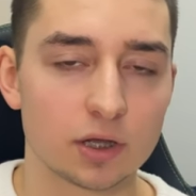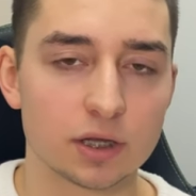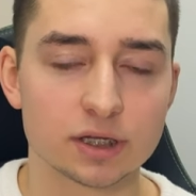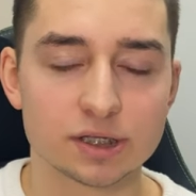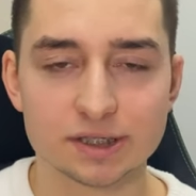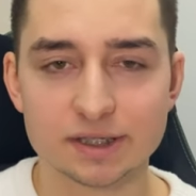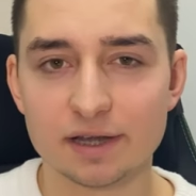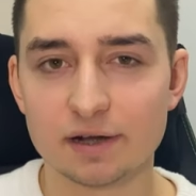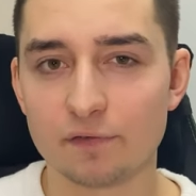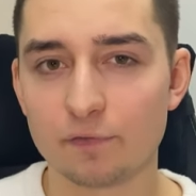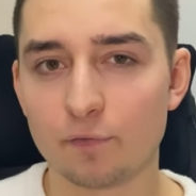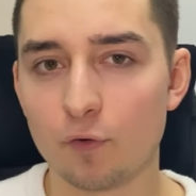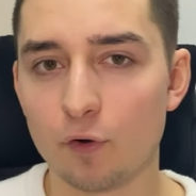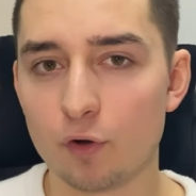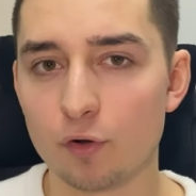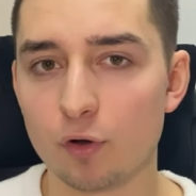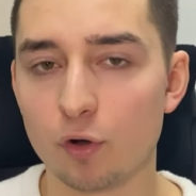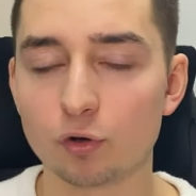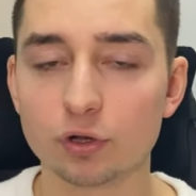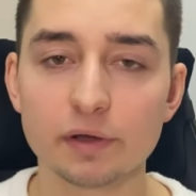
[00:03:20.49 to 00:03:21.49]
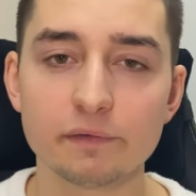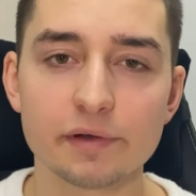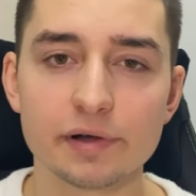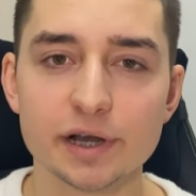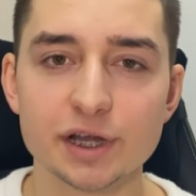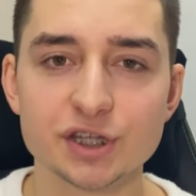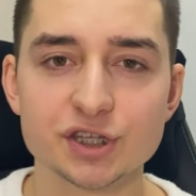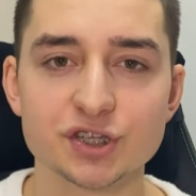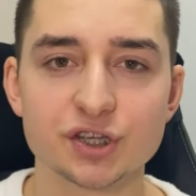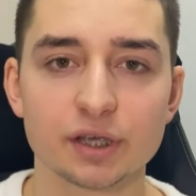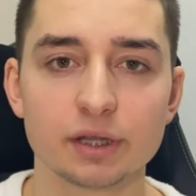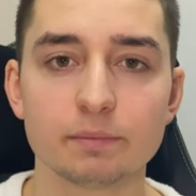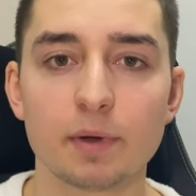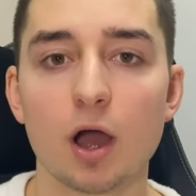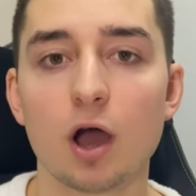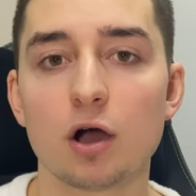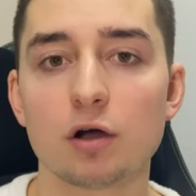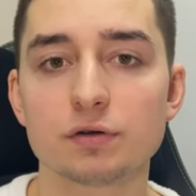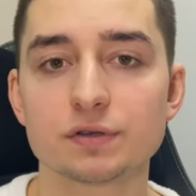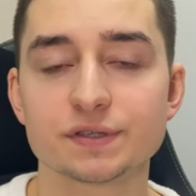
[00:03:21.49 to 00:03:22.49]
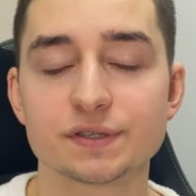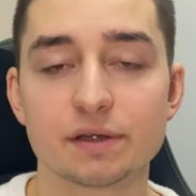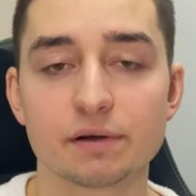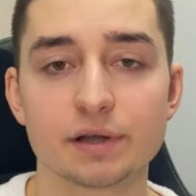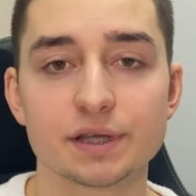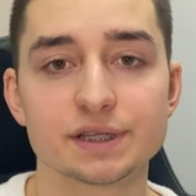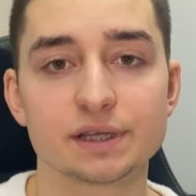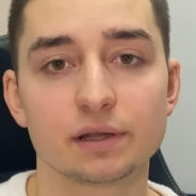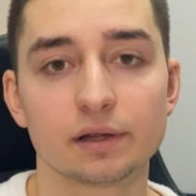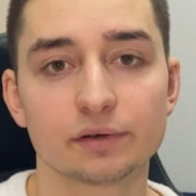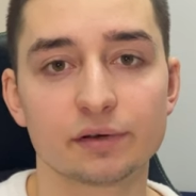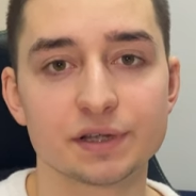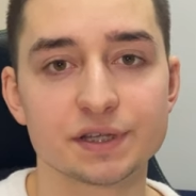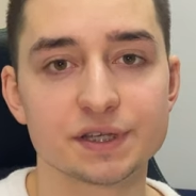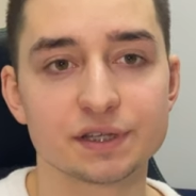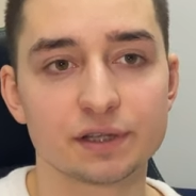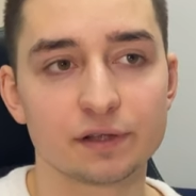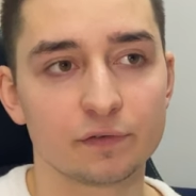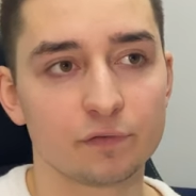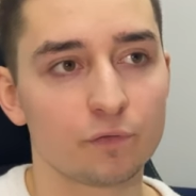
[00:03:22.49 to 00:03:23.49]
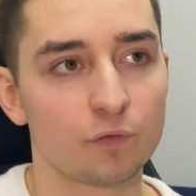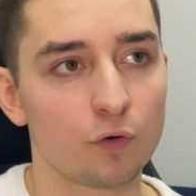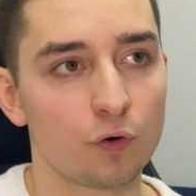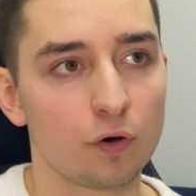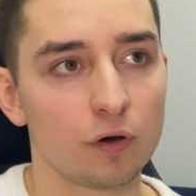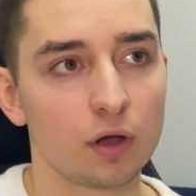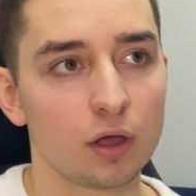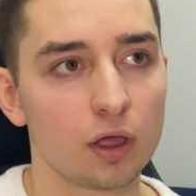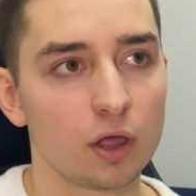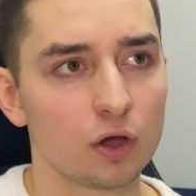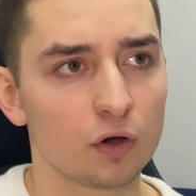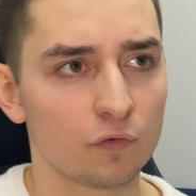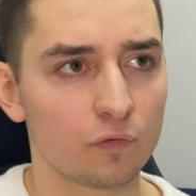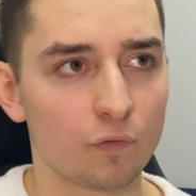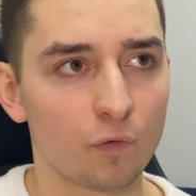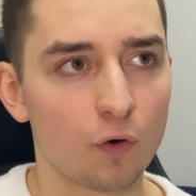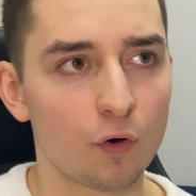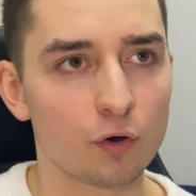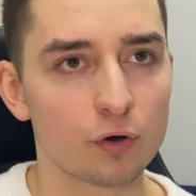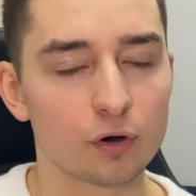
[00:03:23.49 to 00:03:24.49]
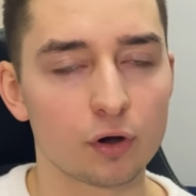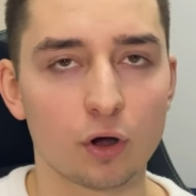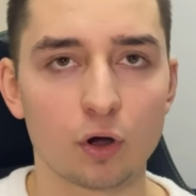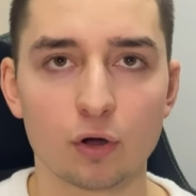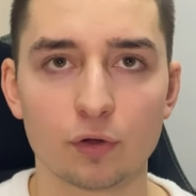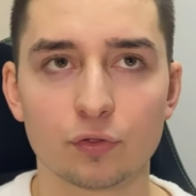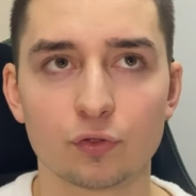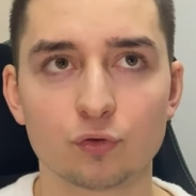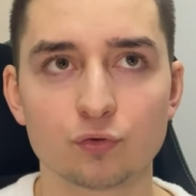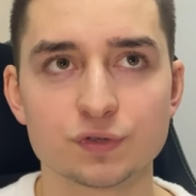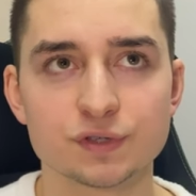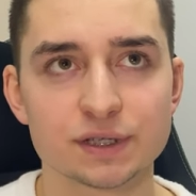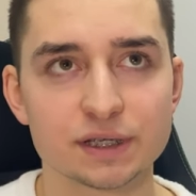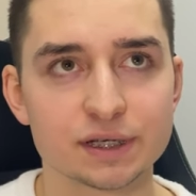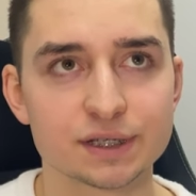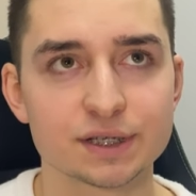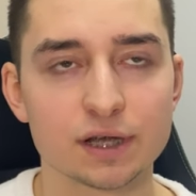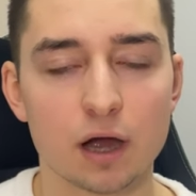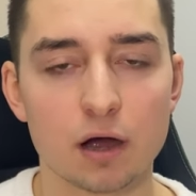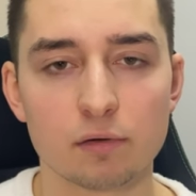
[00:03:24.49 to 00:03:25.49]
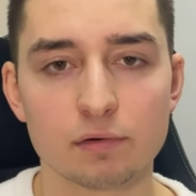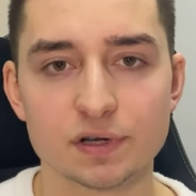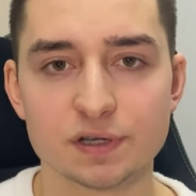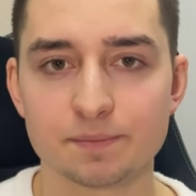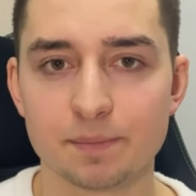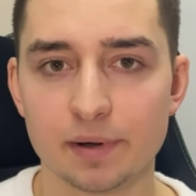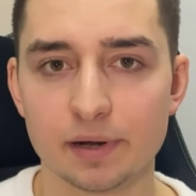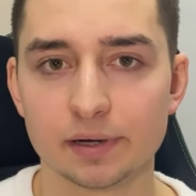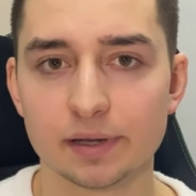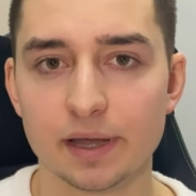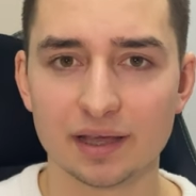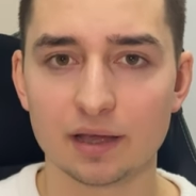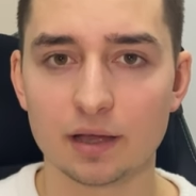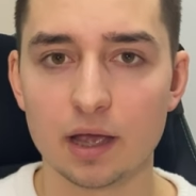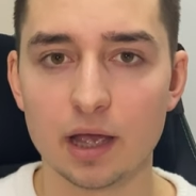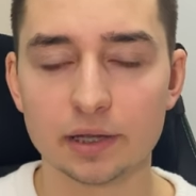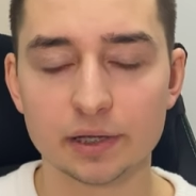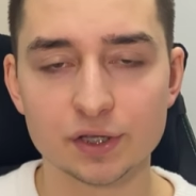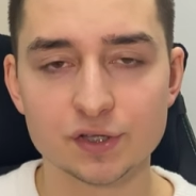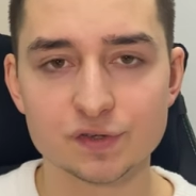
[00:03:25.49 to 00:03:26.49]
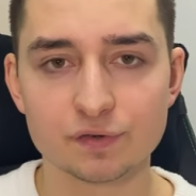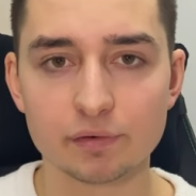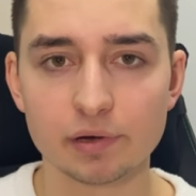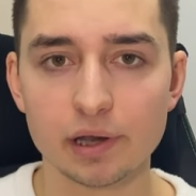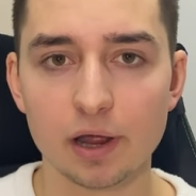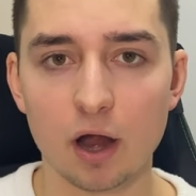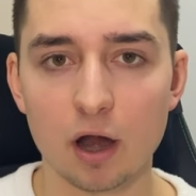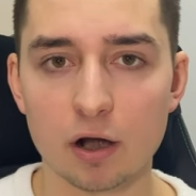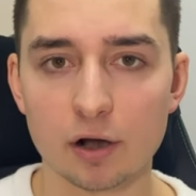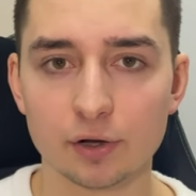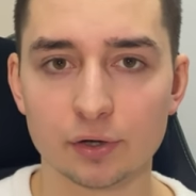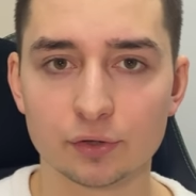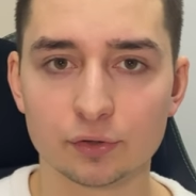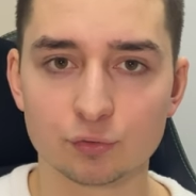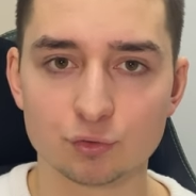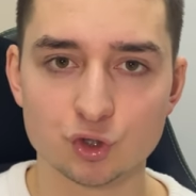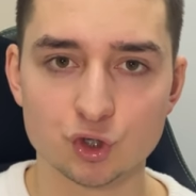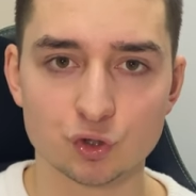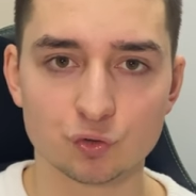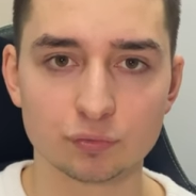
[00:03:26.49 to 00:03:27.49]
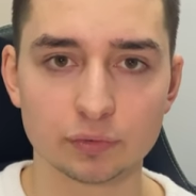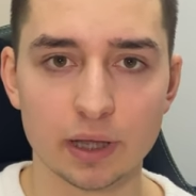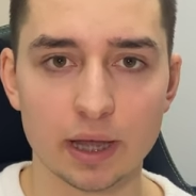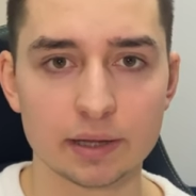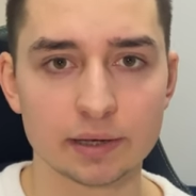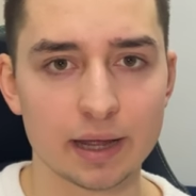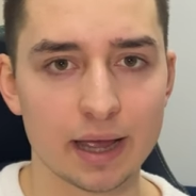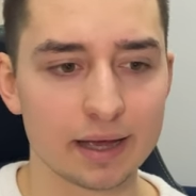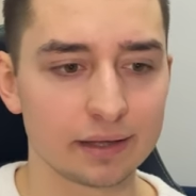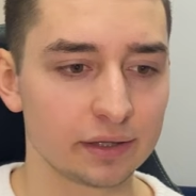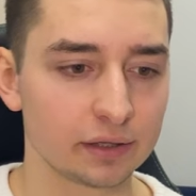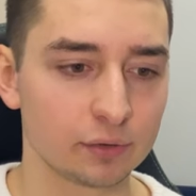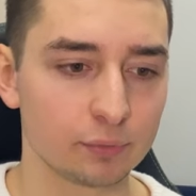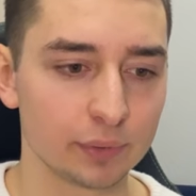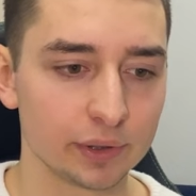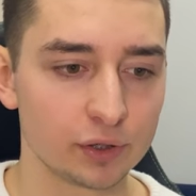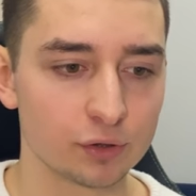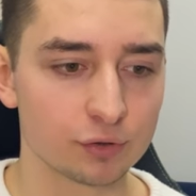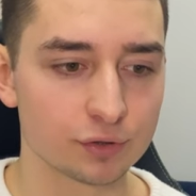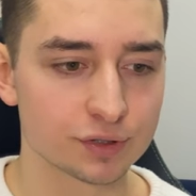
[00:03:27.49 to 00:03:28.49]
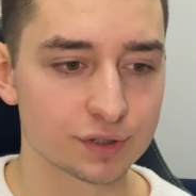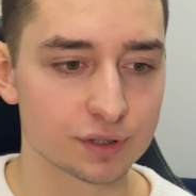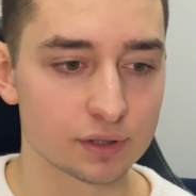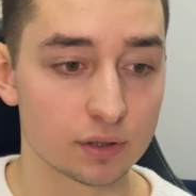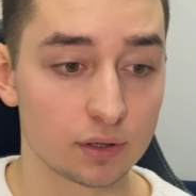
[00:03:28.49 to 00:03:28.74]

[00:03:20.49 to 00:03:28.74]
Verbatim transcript: Therefore, on average, in my house there is electricity for 4 to 6 hours per day and it's really hard to shoot and edit videos